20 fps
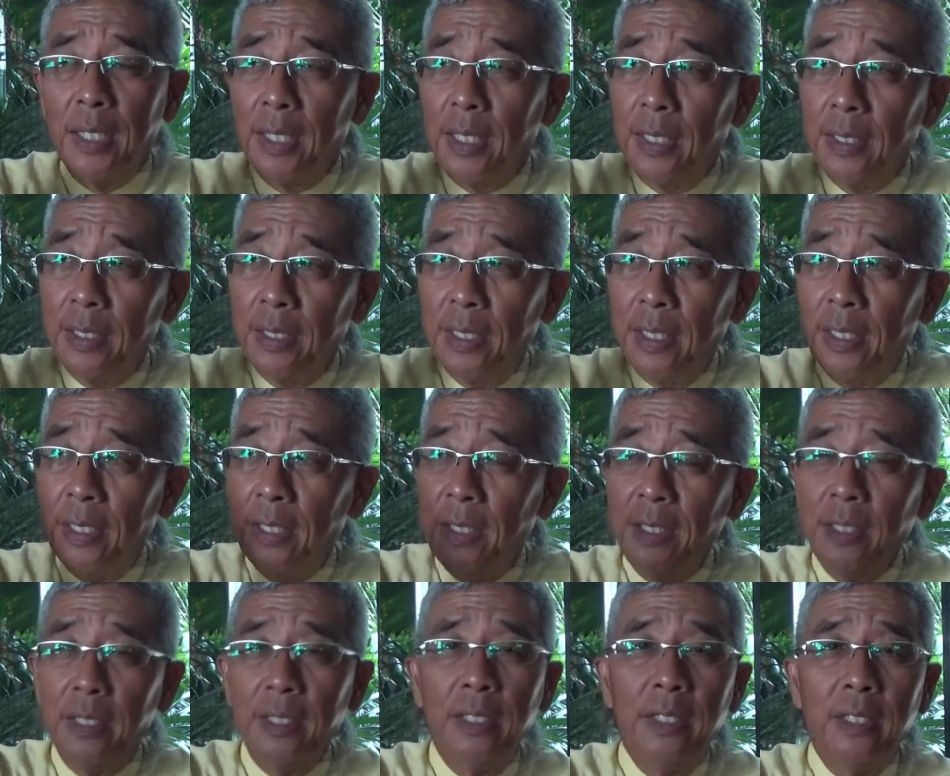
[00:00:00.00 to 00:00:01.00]
and
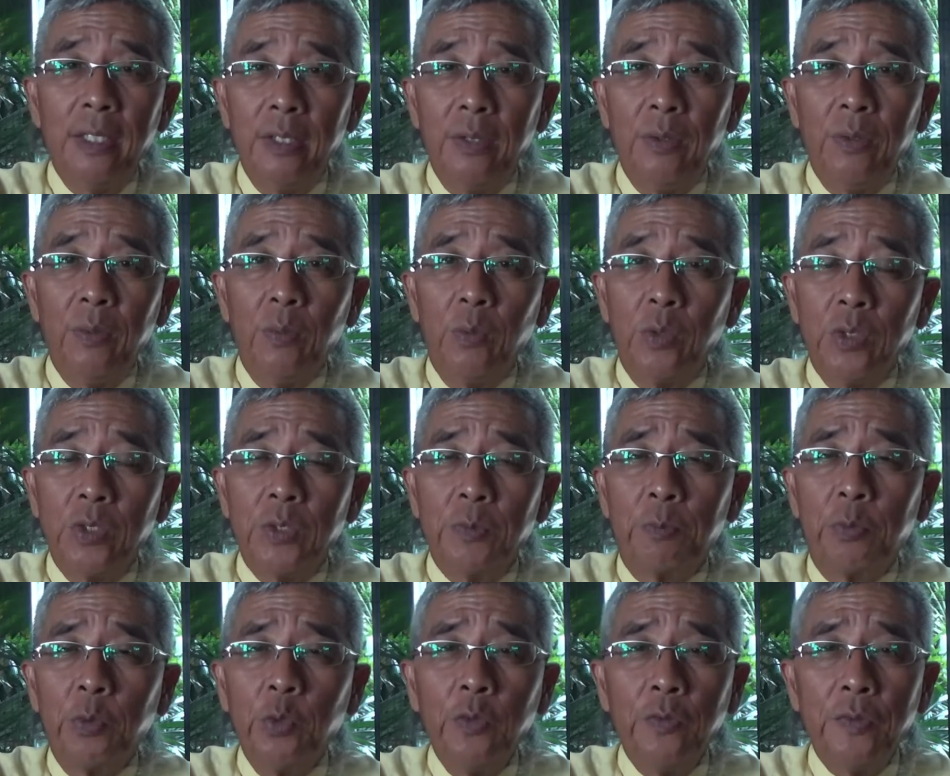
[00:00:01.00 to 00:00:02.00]
then it was
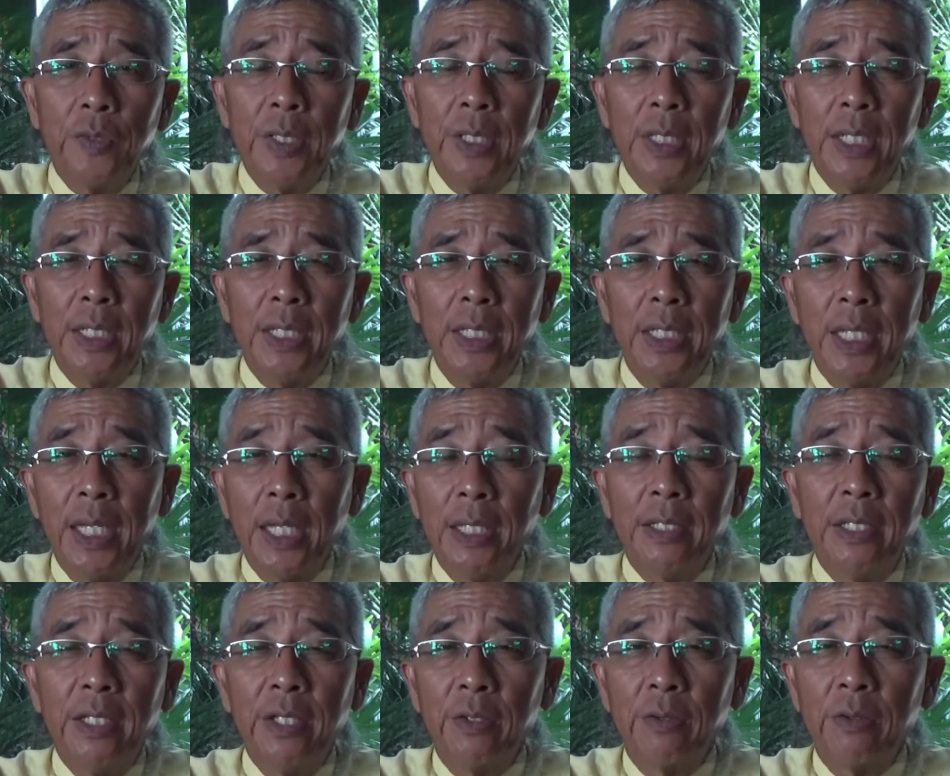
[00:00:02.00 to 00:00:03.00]
proven that he
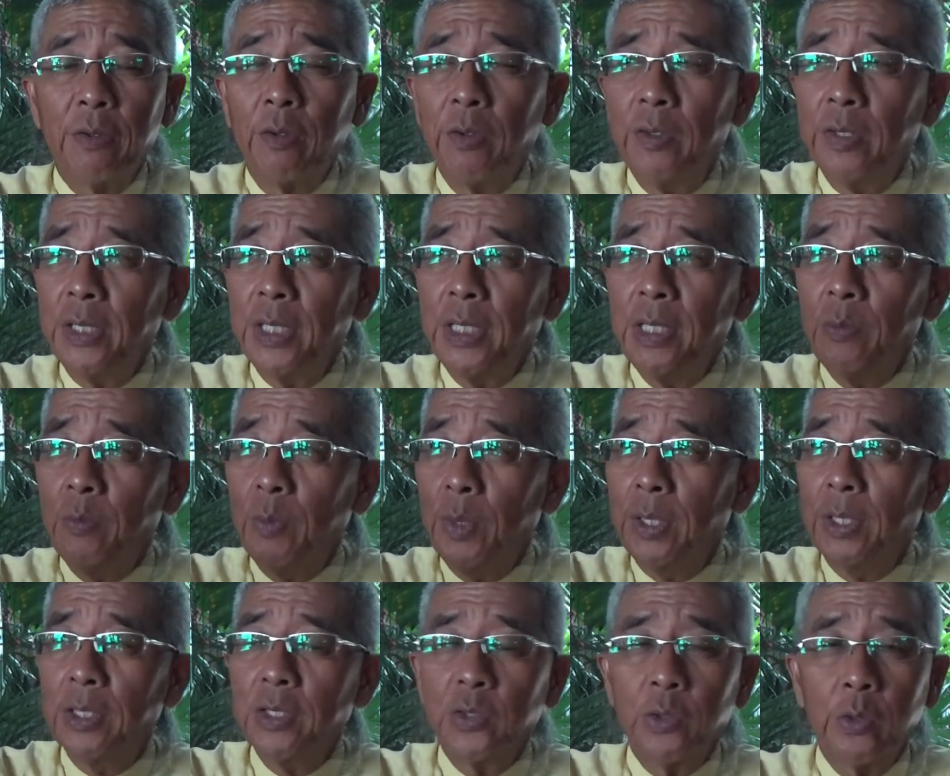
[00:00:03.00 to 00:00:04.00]
had the authority
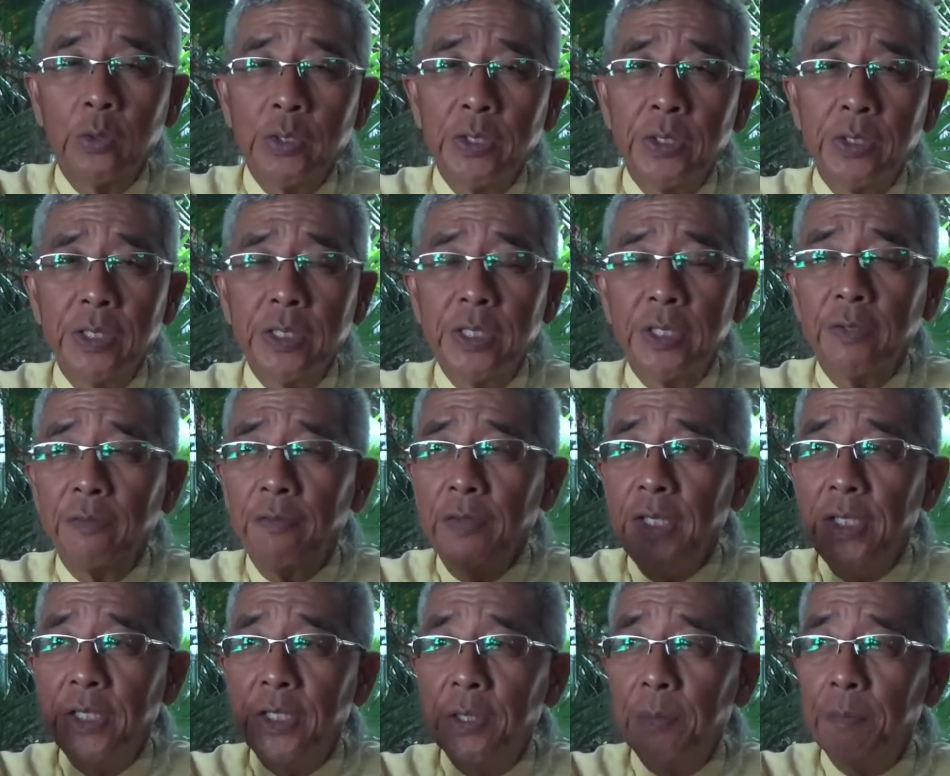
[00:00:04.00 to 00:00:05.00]
when the sorcerers of
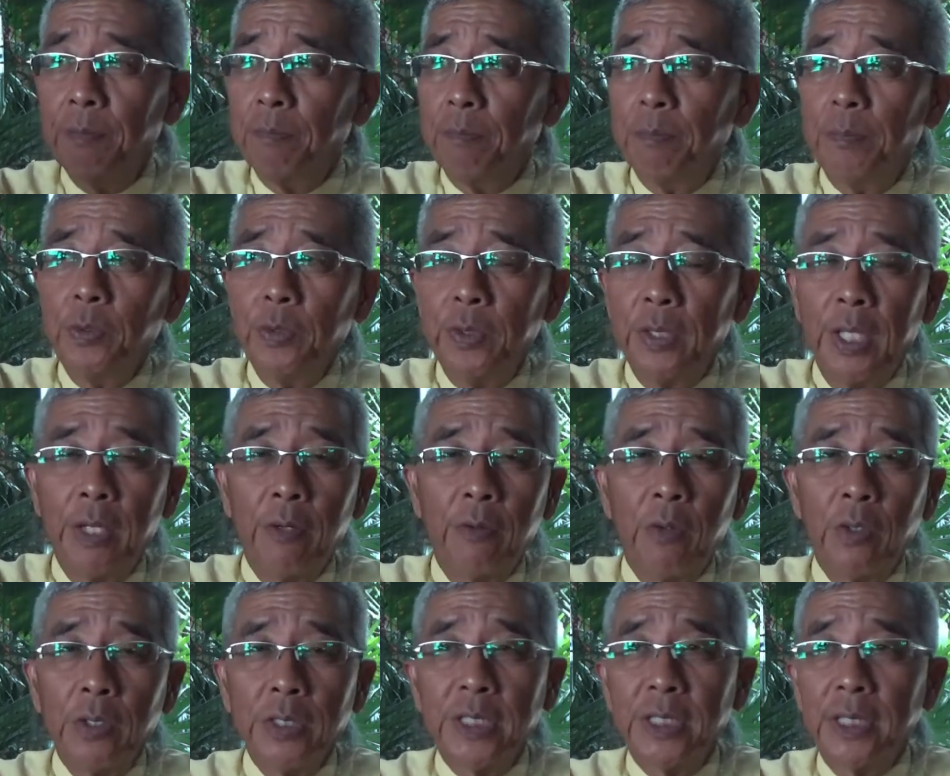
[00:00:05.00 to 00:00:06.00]
Egypt put their
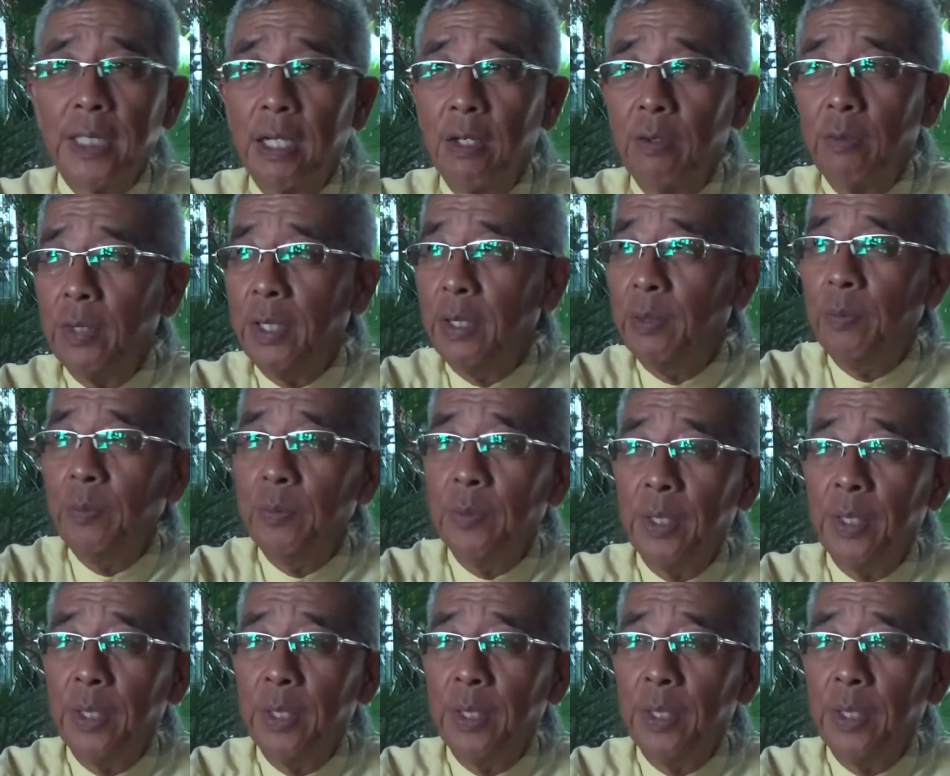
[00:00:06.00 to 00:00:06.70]
rods down, they,